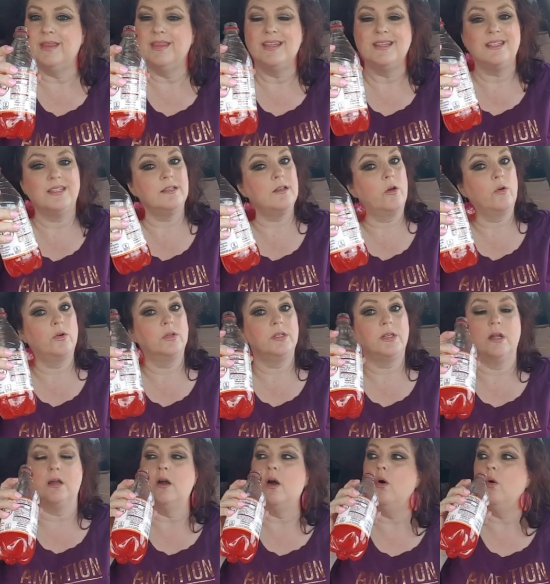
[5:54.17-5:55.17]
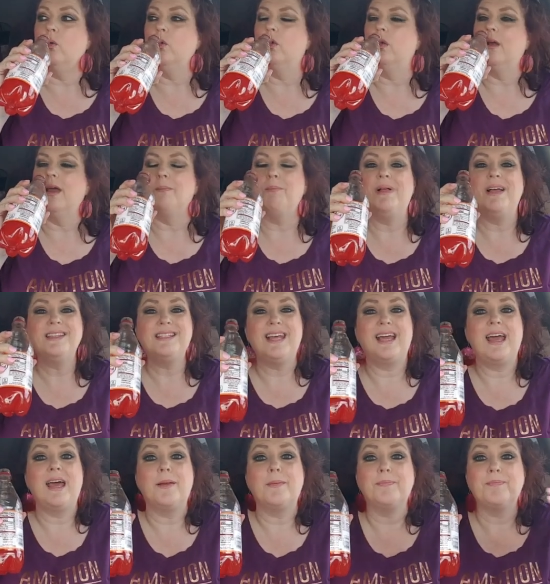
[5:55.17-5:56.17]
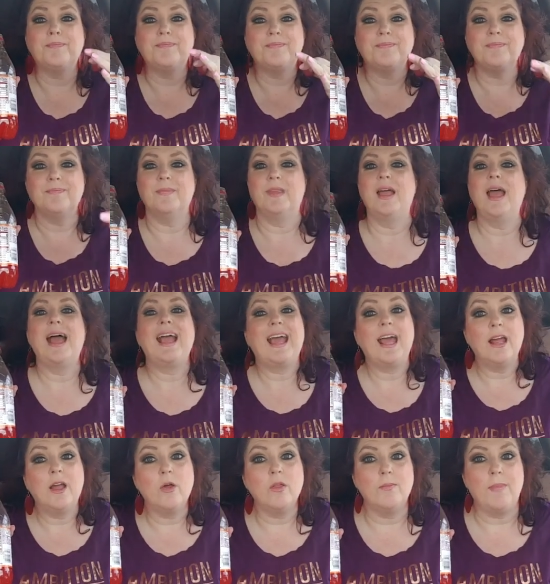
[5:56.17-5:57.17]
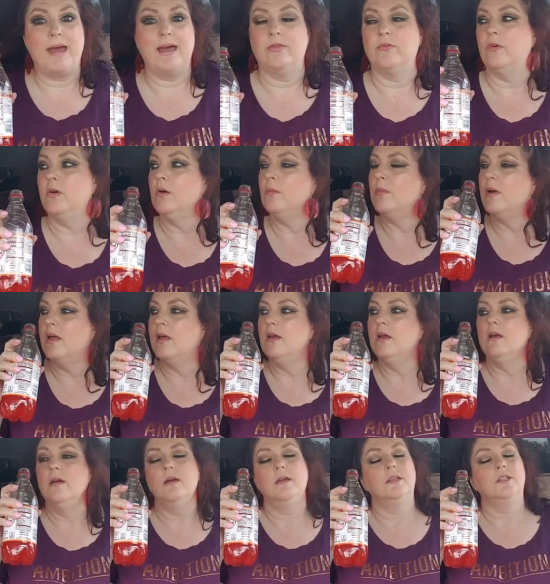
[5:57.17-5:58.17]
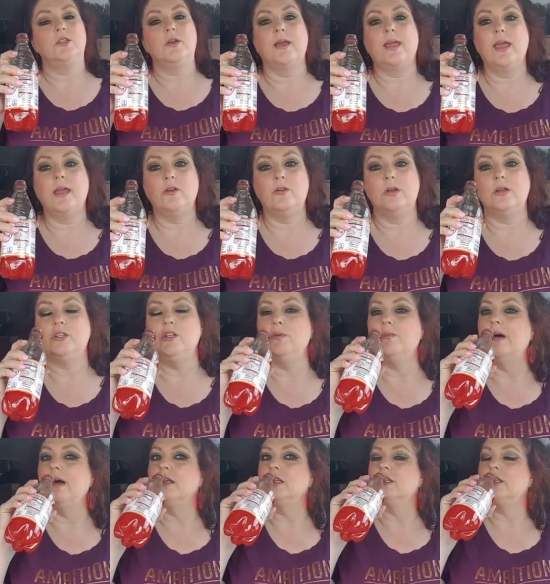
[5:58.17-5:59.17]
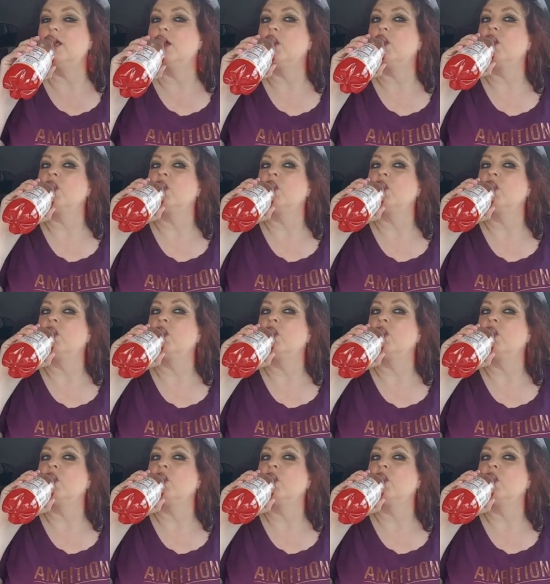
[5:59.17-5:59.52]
this is not gonna stay cold. And plus I gotta go to the bathroom. So I can't drink too much.